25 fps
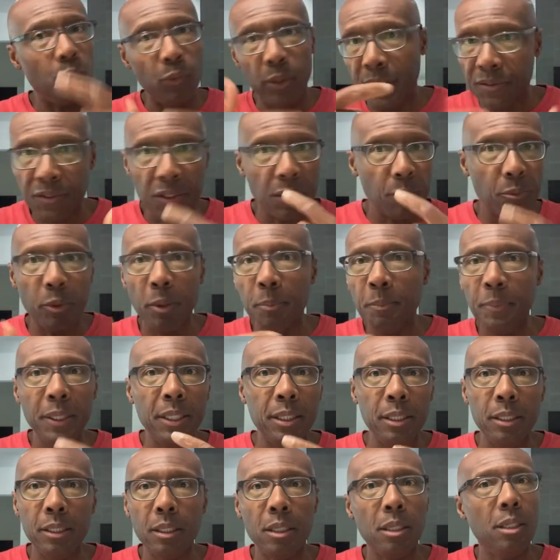rinse and
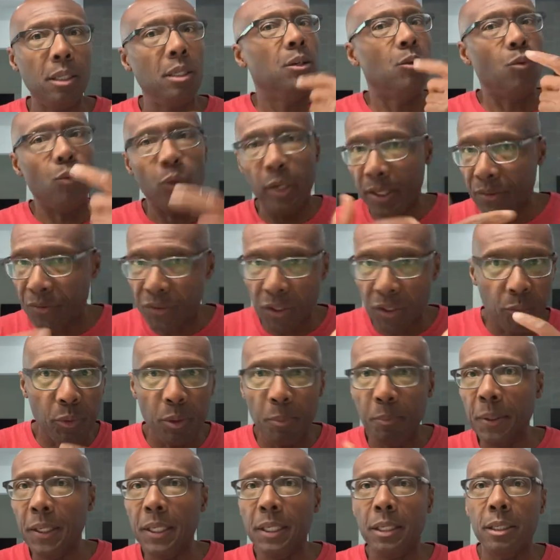repeat, rinse
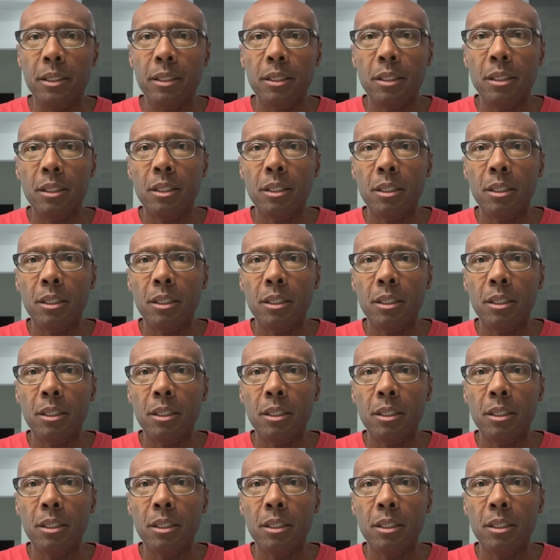and repeat.